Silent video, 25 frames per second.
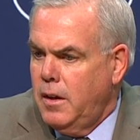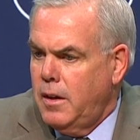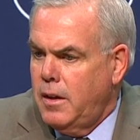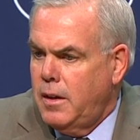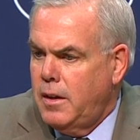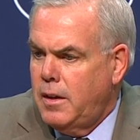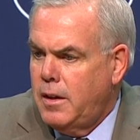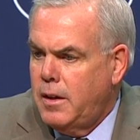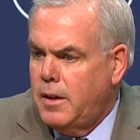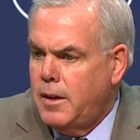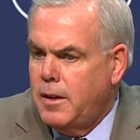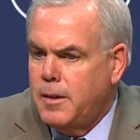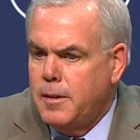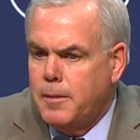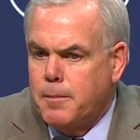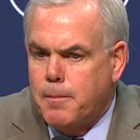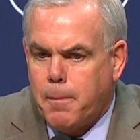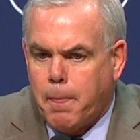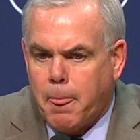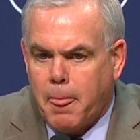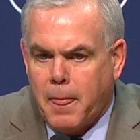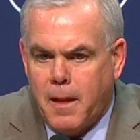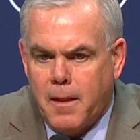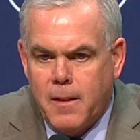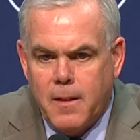Uh,
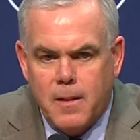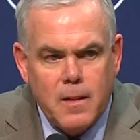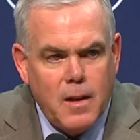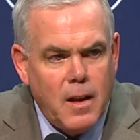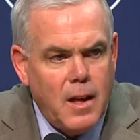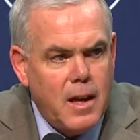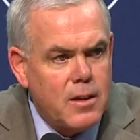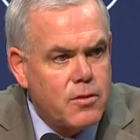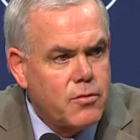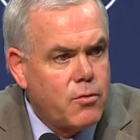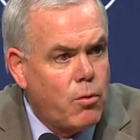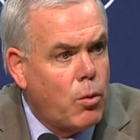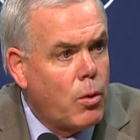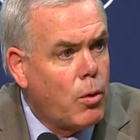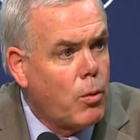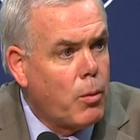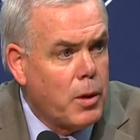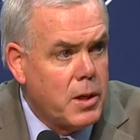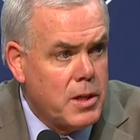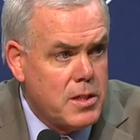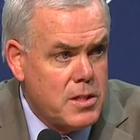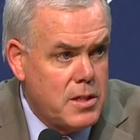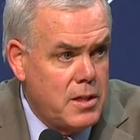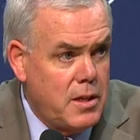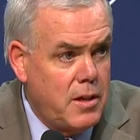and then the last four
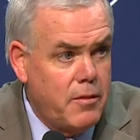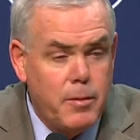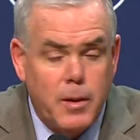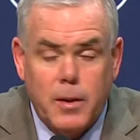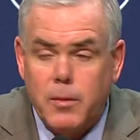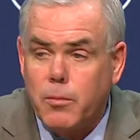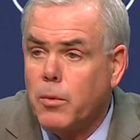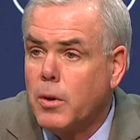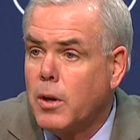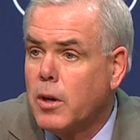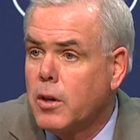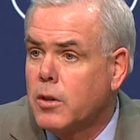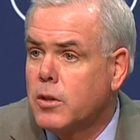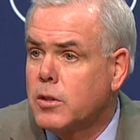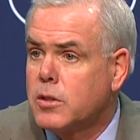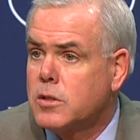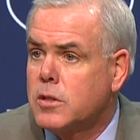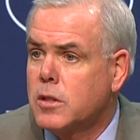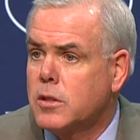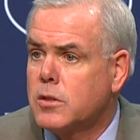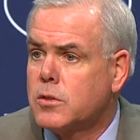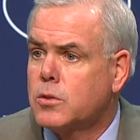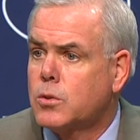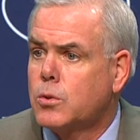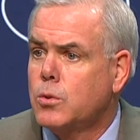weeks have been really good
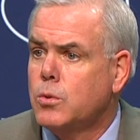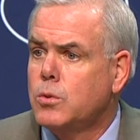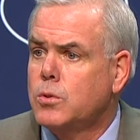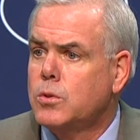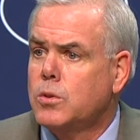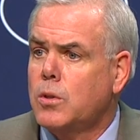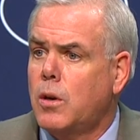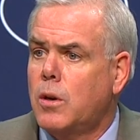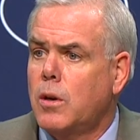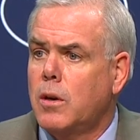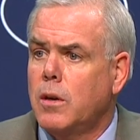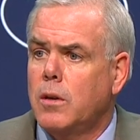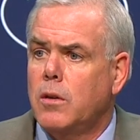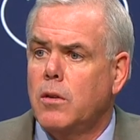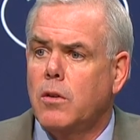since school started.